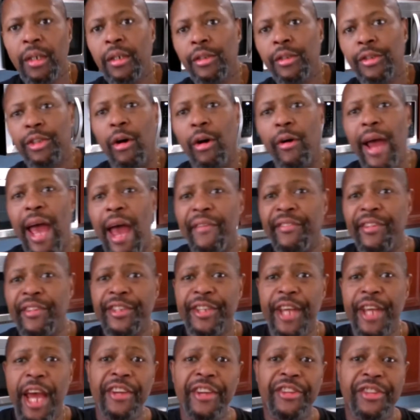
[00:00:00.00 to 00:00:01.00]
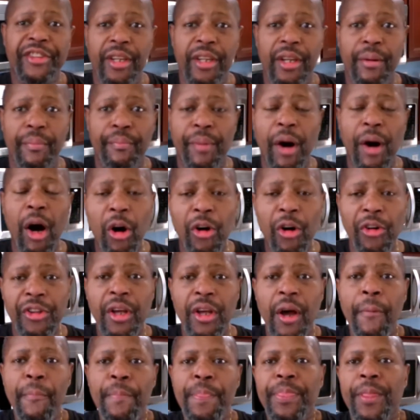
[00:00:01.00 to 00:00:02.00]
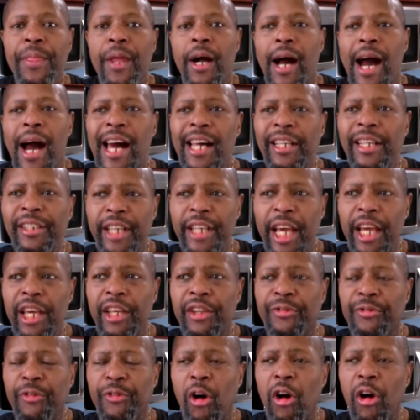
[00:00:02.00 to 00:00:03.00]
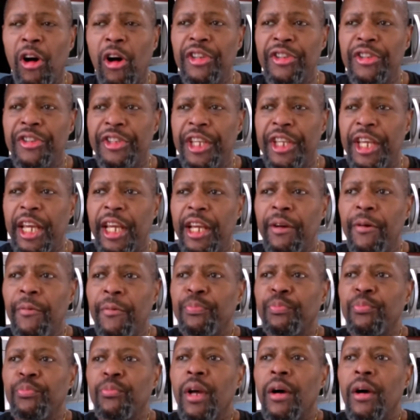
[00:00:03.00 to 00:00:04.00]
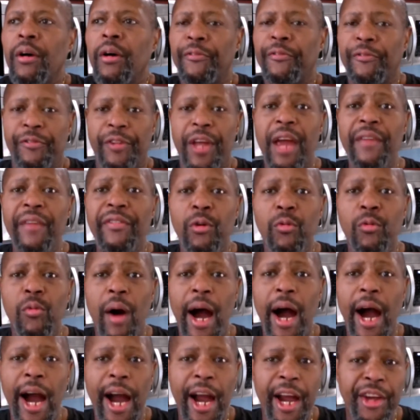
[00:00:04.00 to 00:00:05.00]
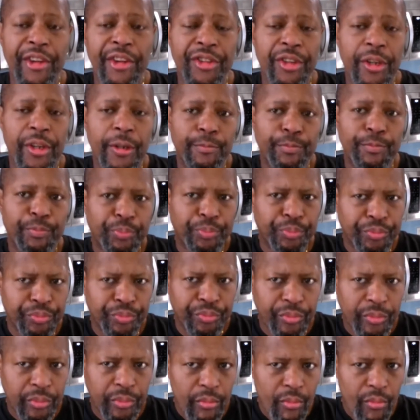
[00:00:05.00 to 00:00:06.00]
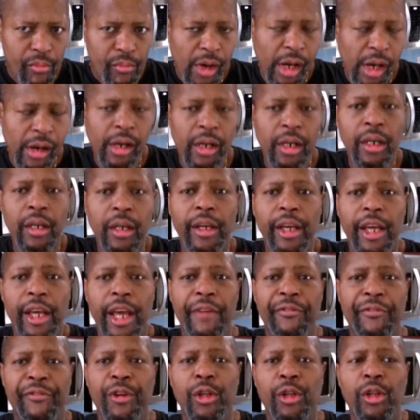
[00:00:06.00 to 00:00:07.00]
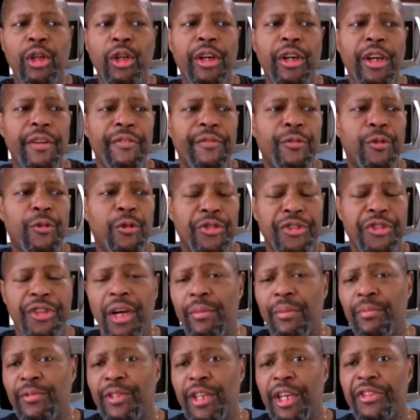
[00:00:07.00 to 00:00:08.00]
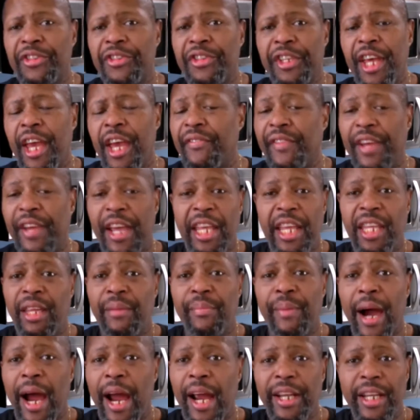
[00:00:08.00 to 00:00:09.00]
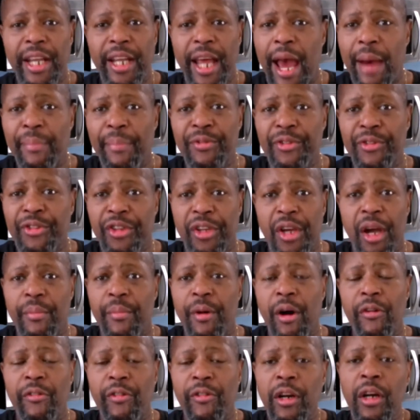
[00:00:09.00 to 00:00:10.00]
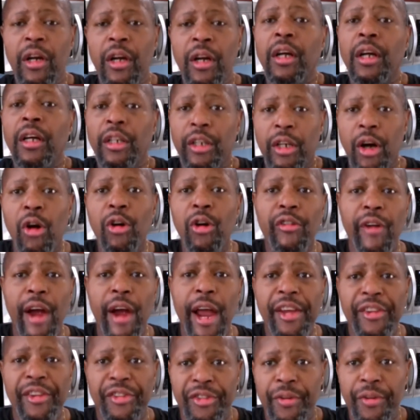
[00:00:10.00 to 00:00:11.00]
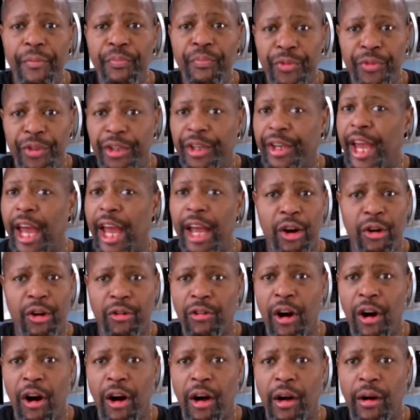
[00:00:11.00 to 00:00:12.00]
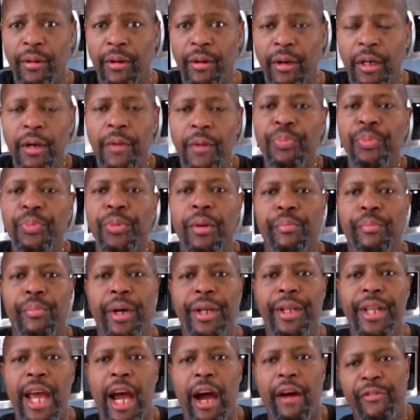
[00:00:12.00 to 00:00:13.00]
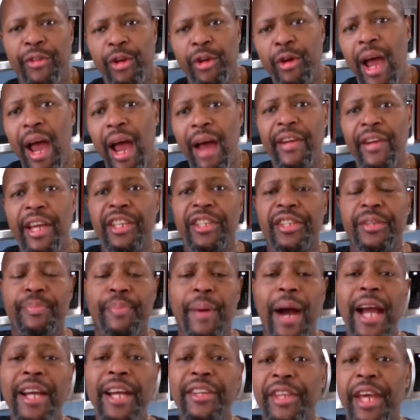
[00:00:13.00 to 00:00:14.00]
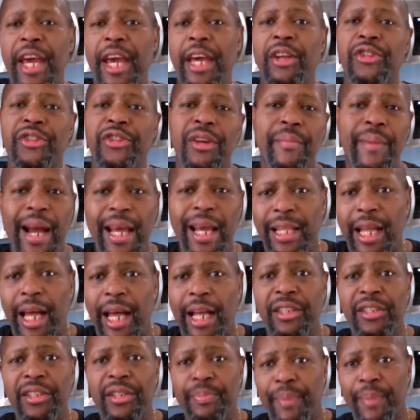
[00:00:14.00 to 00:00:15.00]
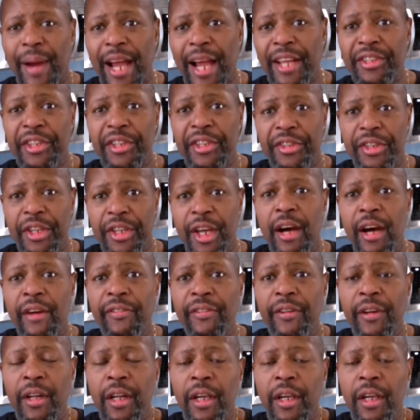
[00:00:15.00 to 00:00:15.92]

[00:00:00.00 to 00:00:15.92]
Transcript: So having tasted them both, I say as far as the flavor wise, if you're looking for something just to give anybody that happens to come over, go Grace. You can't go wrong. But now if you have a spice head or somebody like spicy stuff,